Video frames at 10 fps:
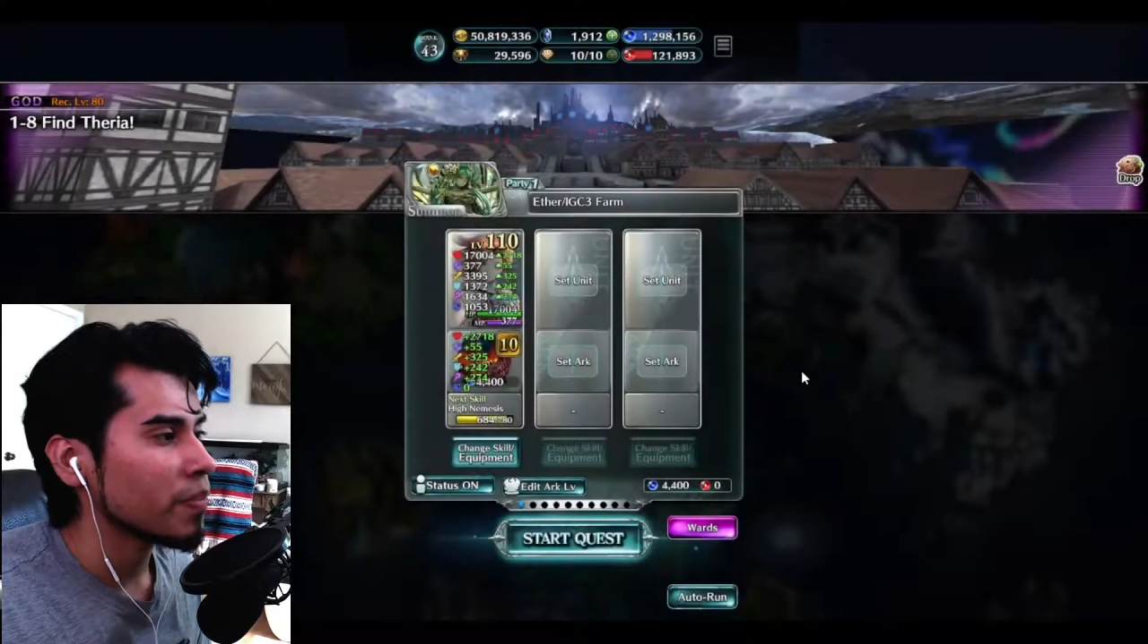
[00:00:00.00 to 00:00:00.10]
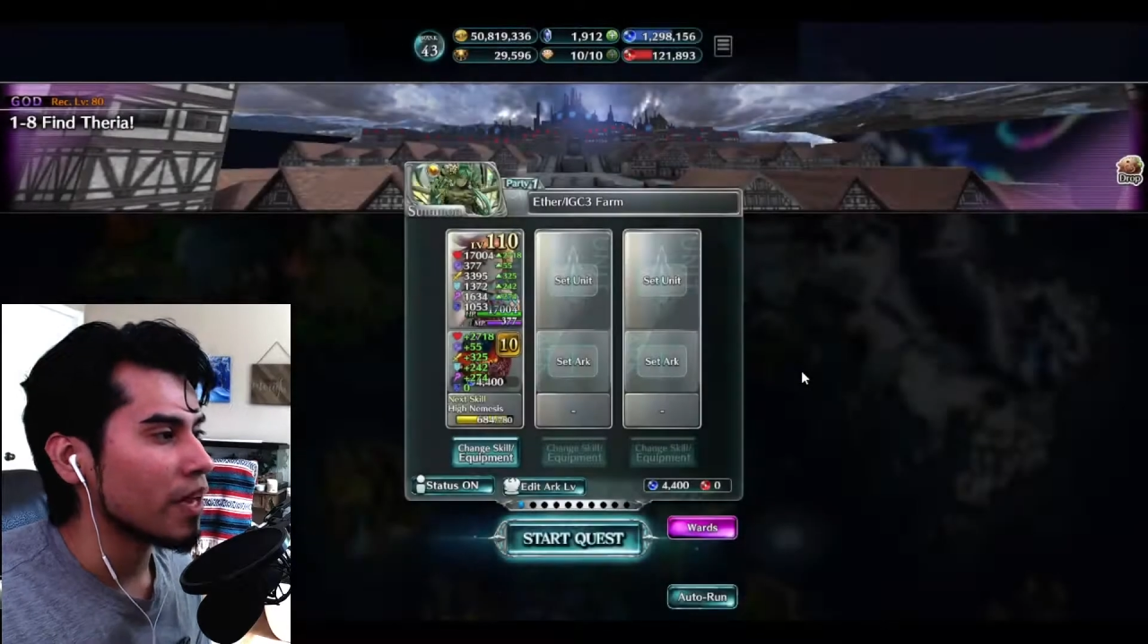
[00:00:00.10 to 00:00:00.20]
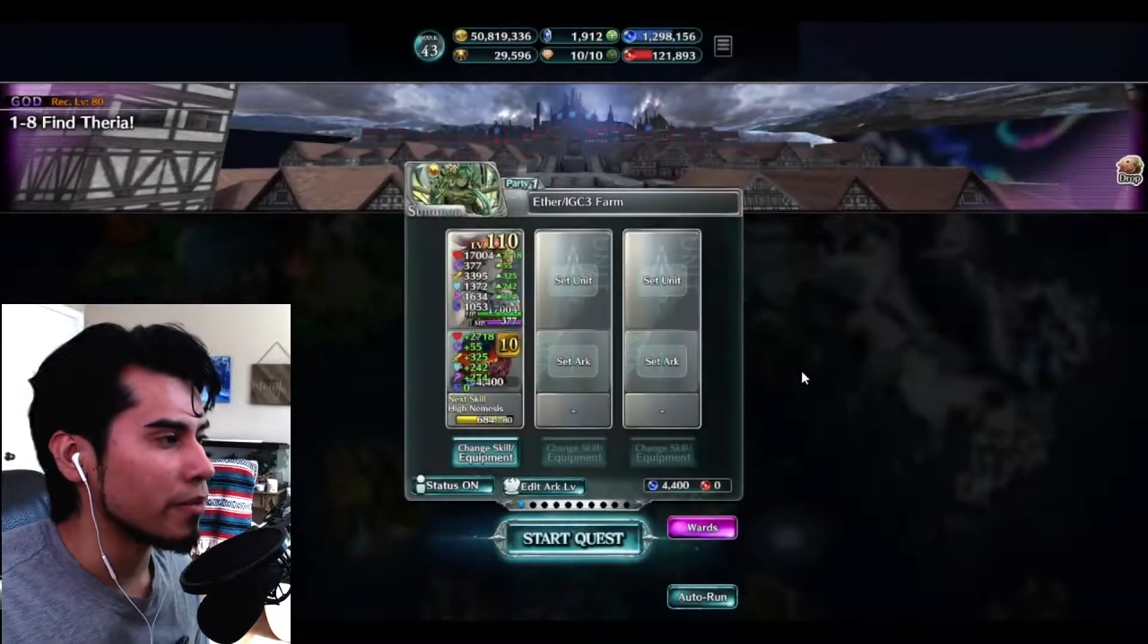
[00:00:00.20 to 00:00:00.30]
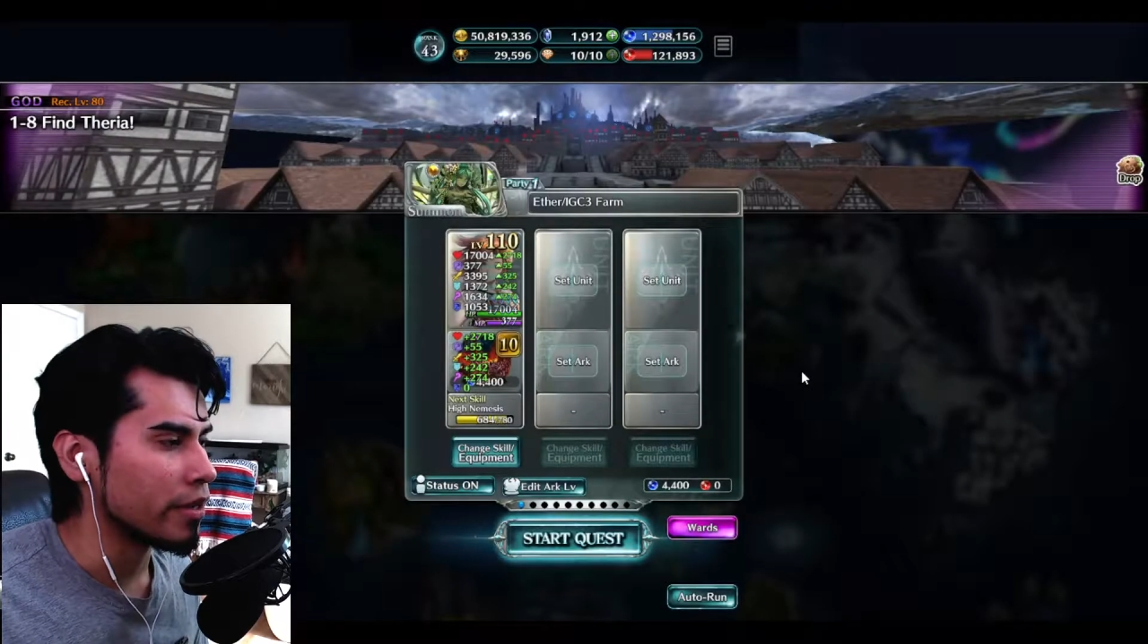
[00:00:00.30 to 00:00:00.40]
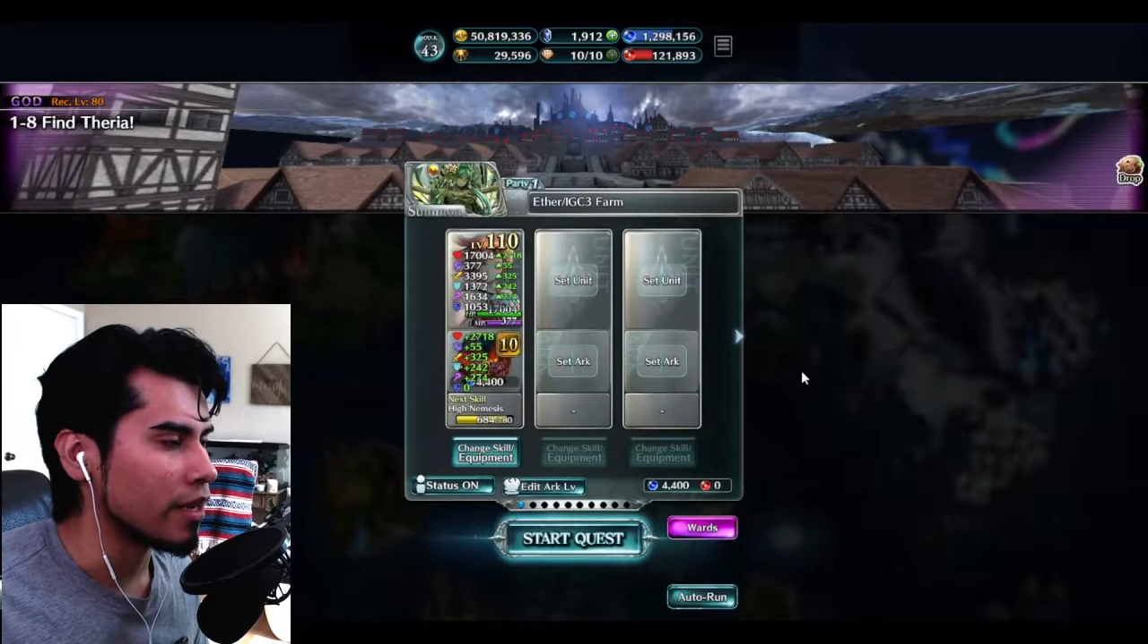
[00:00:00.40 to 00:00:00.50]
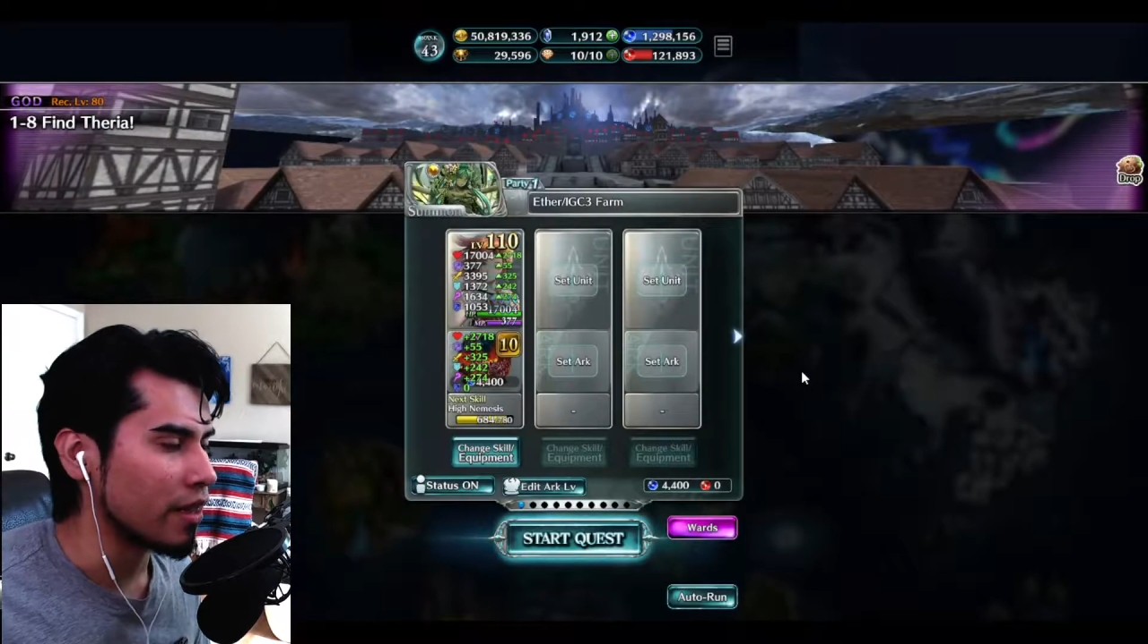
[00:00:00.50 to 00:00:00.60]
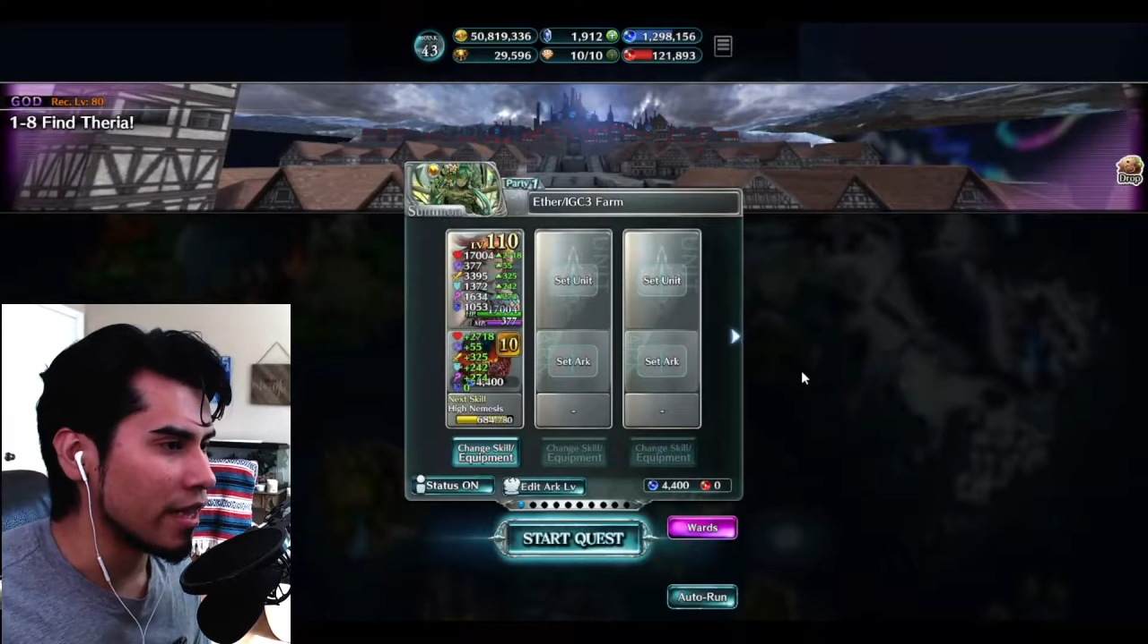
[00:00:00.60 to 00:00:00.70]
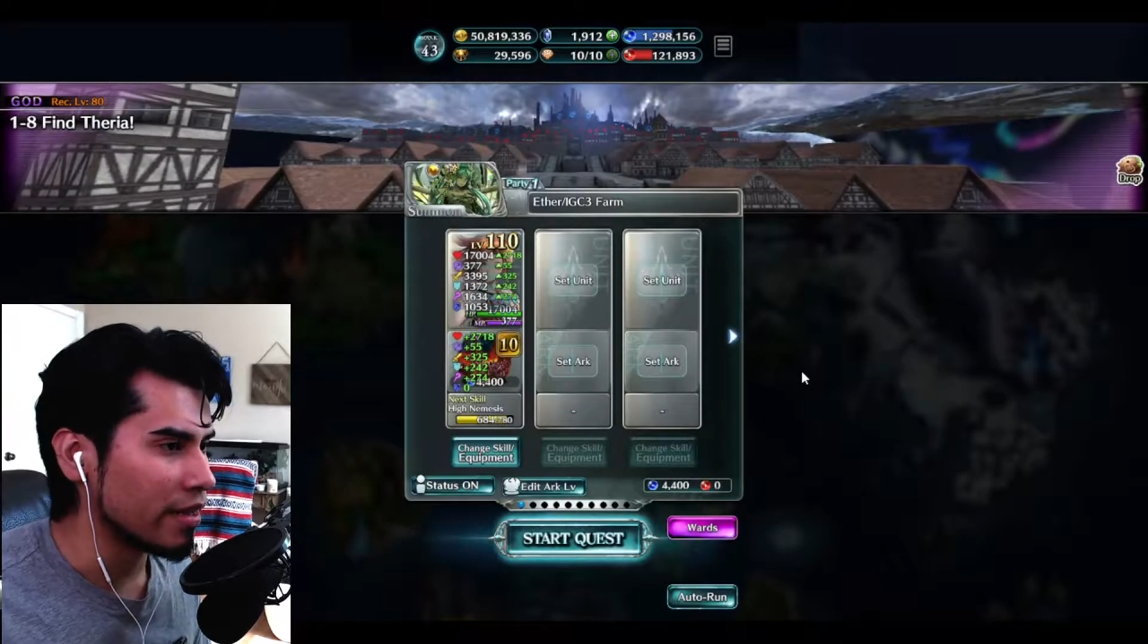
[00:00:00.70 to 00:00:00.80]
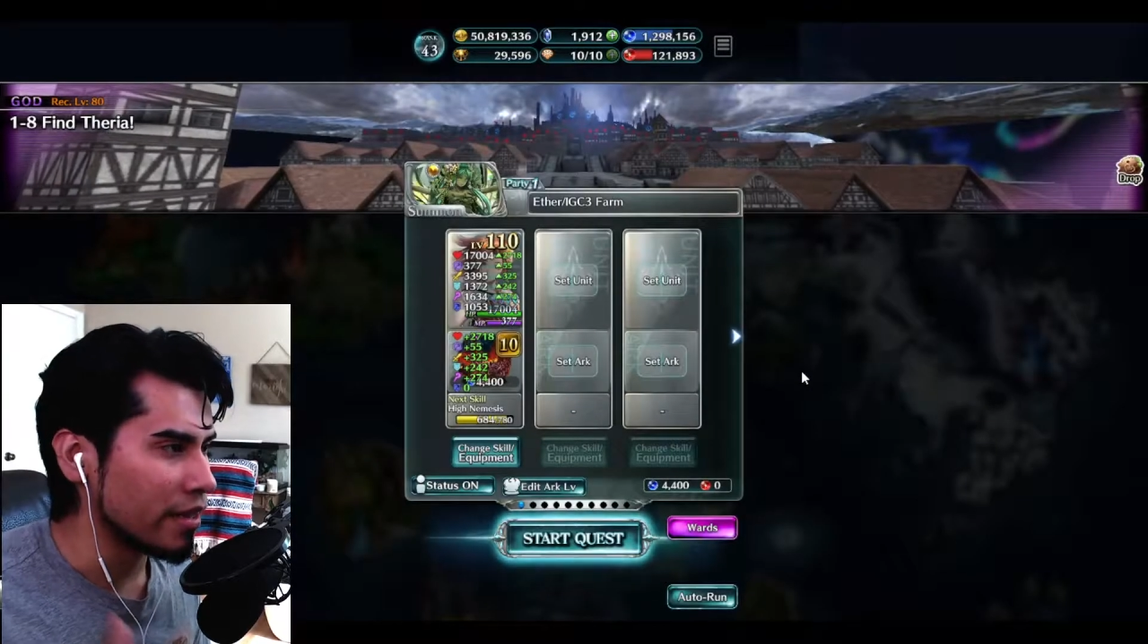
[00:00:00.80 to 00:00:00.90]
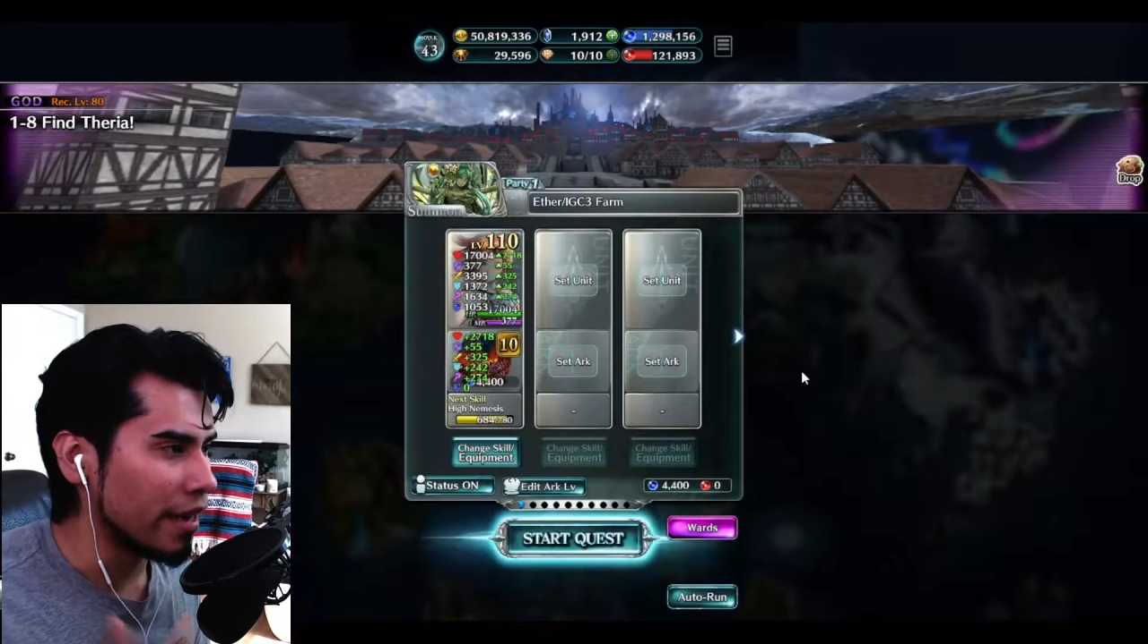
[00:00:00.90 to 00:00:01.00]
I'm going to
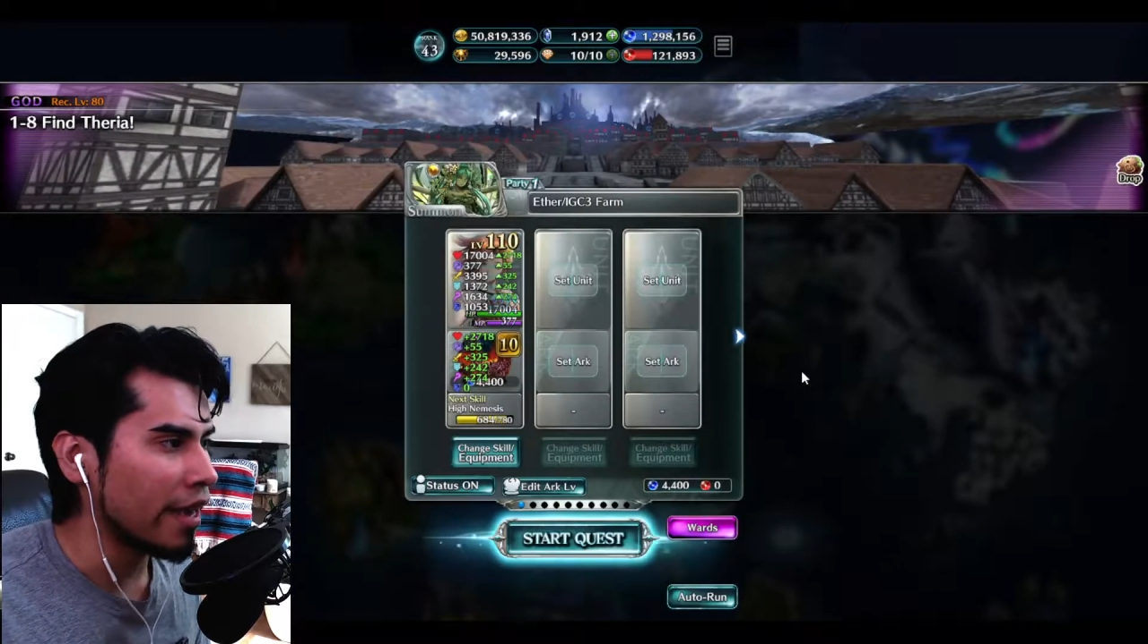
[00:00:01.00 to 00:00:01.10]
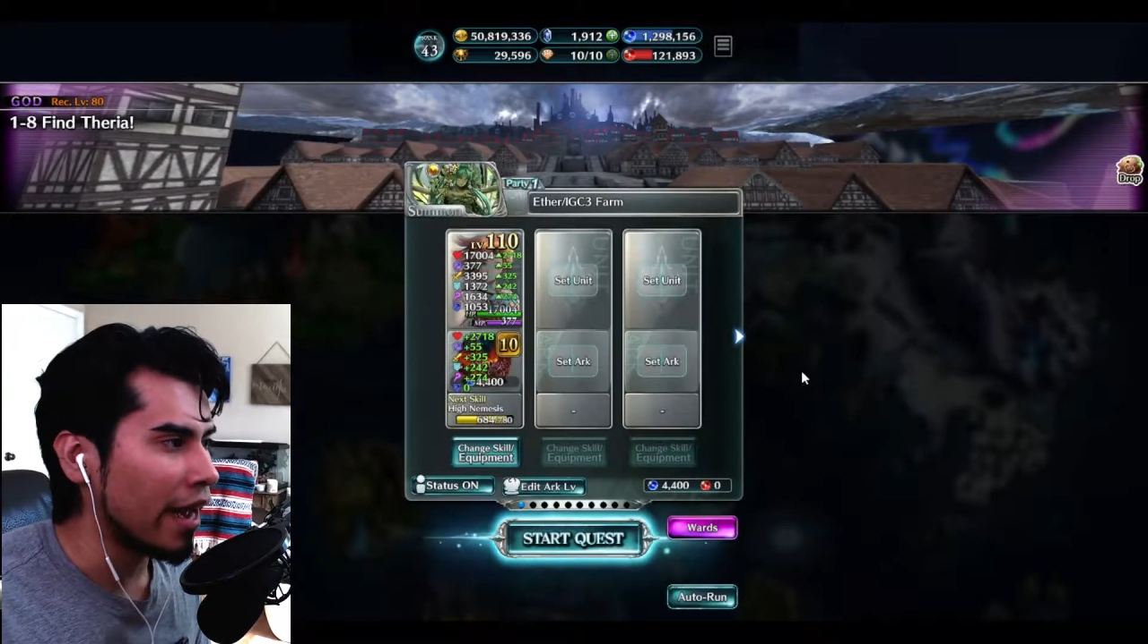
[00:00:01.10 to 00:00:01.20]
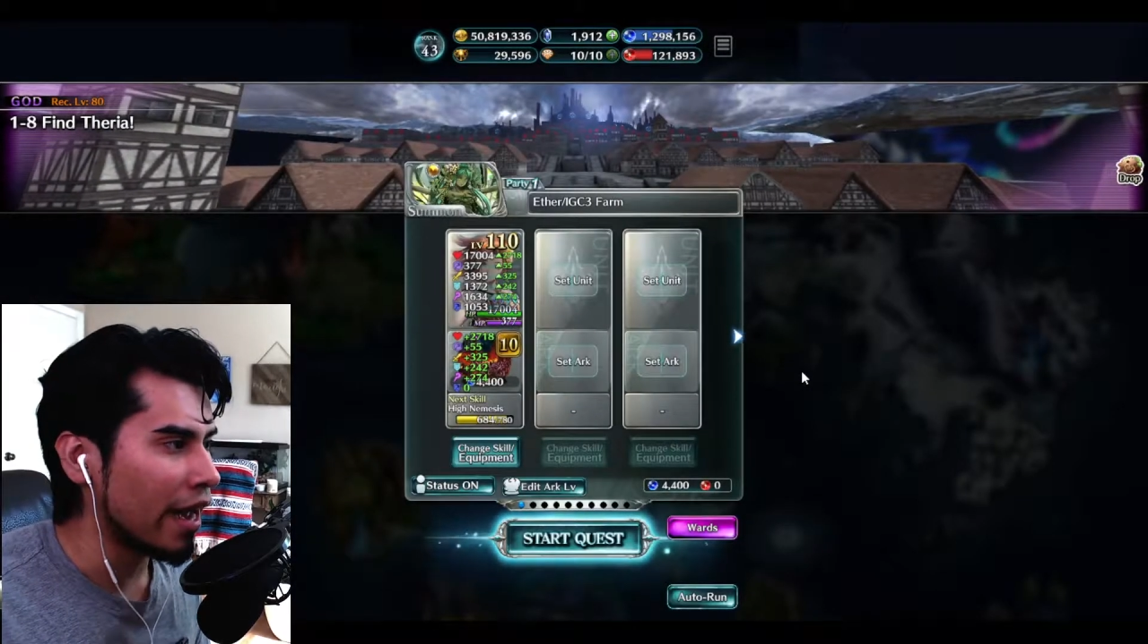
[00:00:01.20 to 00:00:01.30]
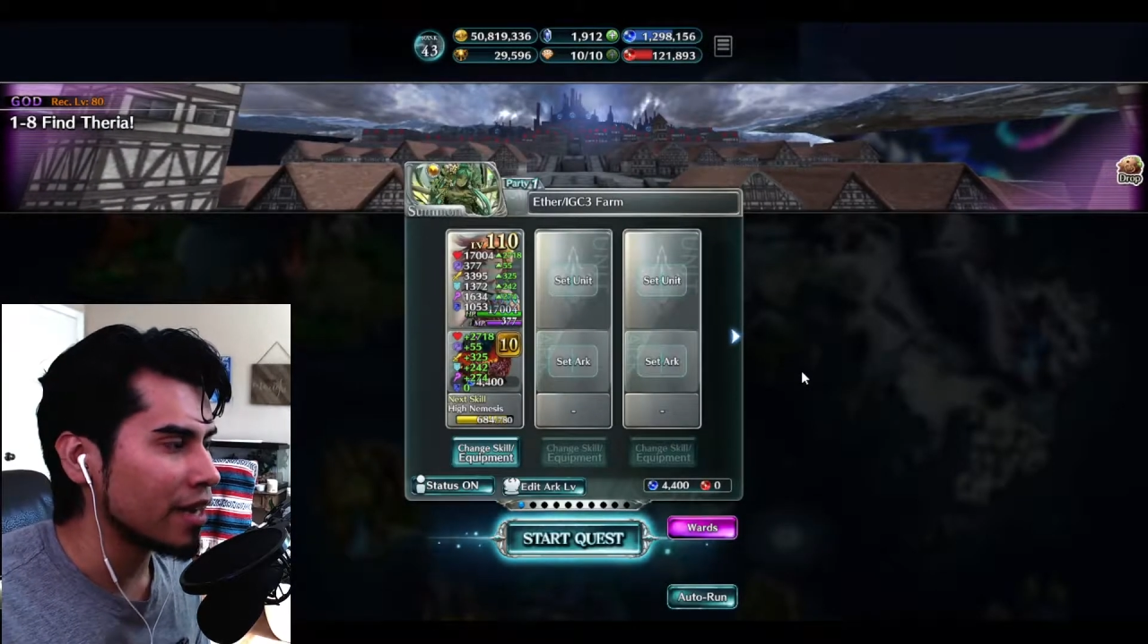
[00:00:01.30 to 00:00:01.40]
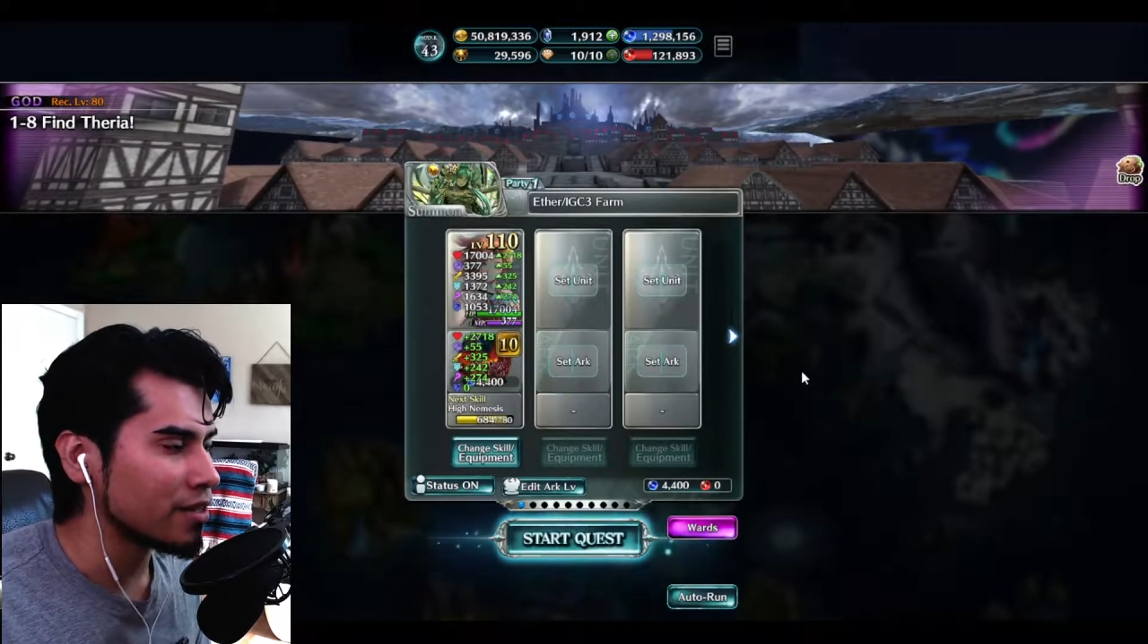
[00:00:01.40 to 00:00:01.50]
let the AI